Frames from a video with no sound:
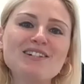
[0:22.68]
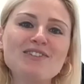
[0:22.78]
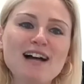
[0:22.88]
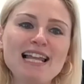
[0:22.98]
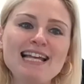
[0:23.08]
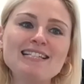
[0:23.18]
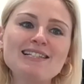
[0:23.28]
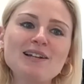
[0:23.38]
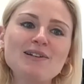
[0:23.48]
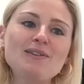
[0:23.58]
off, Alex,
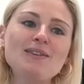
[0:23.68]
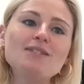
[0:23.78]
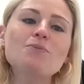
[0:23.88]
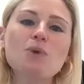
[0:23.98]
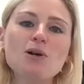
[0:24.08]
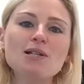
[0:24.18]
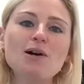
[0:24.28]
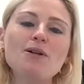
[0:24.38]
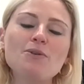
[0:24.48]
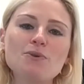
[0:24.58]
so this was
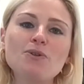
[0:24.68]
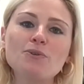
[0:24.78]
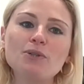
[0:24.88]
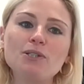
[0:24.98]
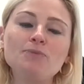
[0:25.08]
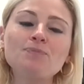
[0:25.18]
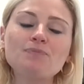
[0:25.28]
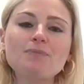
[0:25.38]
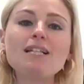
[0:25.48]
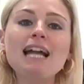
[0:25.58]
our inaugural
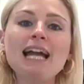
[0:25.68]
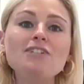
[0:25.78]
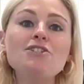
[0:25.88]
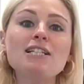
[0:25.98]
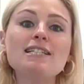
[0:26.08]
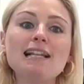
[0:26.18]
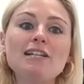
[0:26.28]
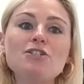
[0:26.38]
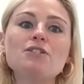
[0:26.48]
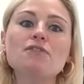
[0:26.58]
Energy
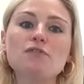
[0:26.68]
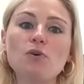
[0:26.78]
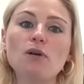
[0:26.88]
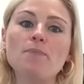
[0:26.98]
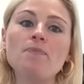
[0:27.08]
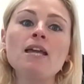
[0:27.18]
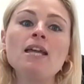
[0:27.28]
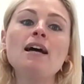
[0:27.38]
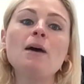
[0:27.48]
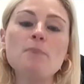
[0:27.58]
Intelligence Forum,
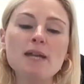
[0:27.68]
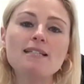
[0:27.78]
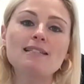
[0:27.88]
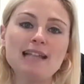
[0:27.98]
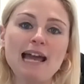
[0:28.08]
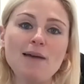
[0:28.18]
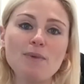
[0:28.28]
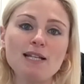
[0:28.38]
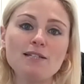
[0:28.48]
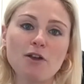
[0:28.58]
a big step
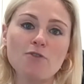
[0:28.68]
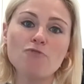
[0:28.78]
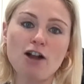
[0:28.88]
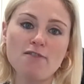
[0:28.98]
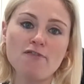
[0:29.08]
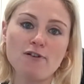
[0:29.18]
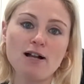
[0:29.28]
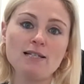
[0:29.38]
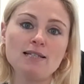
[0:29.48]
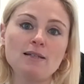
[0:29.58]
in its own right for
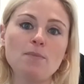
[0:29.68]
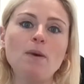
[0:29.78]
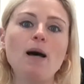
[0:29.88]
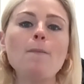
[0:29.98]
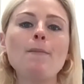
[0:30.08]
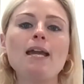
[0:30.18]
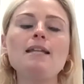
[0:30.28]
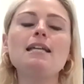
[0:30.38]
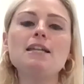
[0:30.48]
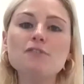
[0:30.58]
us, but
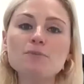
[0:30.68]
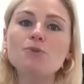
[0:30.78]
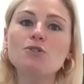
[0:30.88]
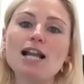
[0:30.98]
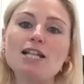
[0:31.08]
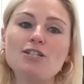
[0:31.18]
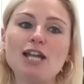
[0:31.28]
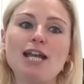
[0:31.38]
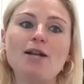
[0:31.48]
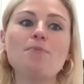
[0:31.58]
made even more
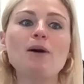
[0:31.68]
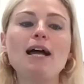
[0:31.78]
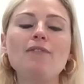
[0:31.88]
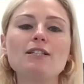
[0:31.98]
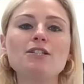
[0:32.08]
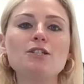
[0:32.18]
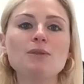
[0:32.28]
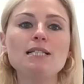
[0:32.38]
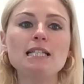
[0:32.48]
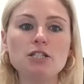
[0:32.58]
challenging by having to do
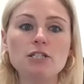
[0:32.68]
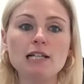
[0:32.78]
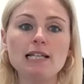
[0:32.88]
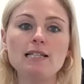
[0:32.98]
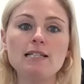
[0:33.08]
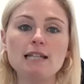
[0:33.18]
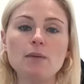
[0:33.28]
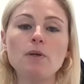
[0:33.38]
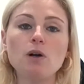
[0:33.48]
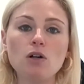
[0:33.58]
it digitally this year
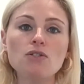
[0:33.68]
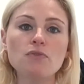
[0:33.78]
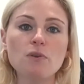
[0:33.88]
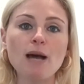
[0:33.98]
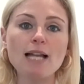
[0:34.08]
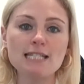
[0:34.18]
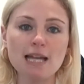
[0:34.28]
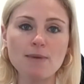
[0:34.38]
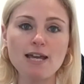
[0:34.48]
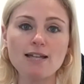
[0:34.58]
because of the
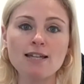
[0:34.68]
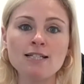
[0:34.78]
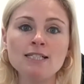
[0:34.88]
pandemic.